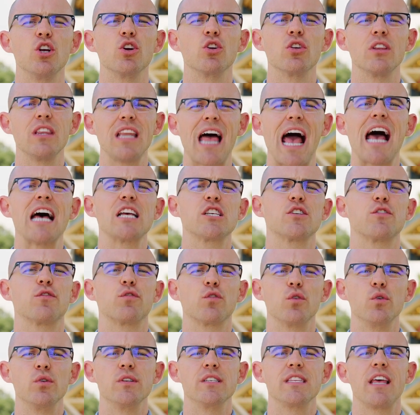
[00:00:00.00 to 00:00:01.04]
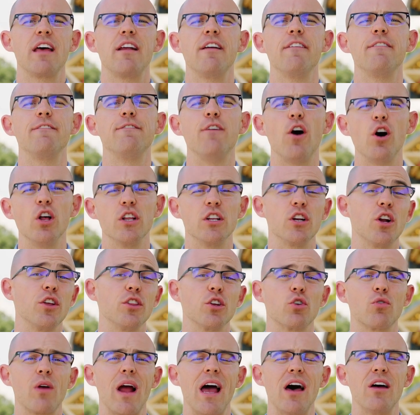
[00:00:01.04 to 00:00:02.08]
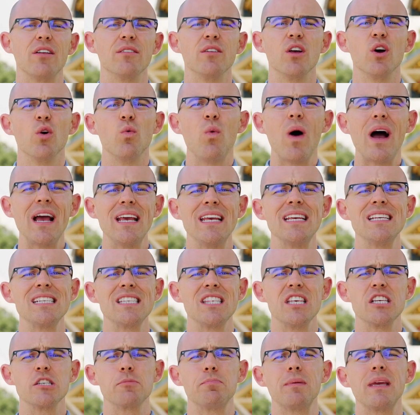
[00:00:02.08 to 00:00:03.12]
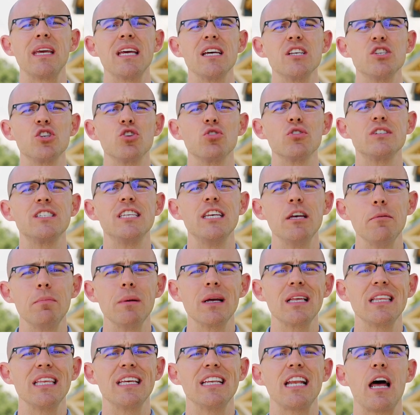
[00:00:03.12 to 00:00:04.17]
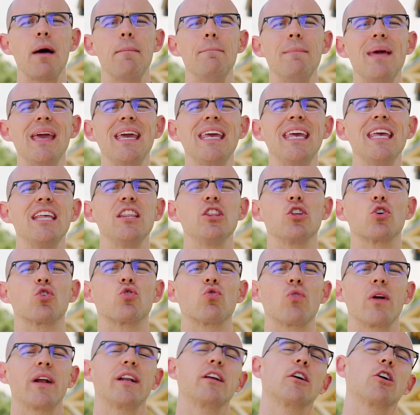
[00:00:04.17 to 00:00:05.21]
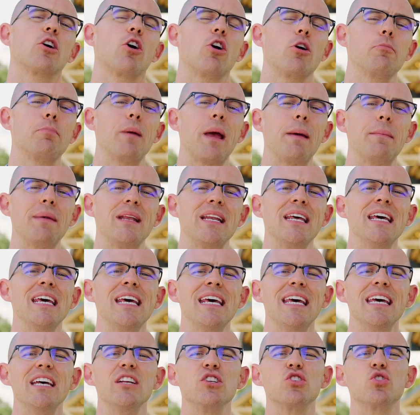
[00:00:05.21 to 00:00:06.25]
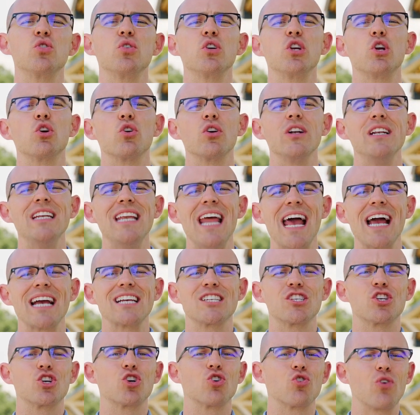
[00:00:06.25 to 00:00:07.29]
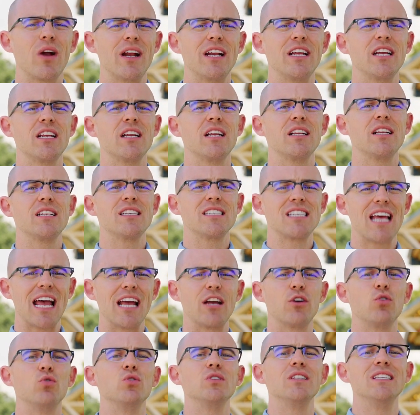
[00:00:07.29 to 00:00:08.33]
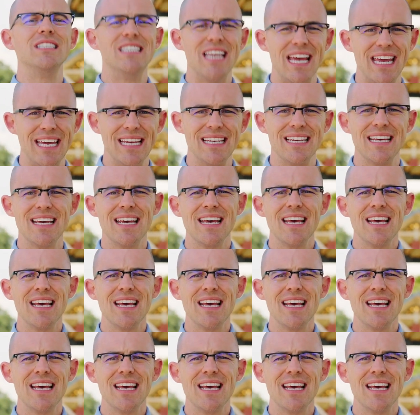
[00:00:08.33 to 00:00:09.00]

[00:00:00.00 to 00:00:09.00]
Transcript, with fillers: your last fruits that had fallen on the ground. Why is this? Because you're typically not making the credit card payment until your next credit cycle date.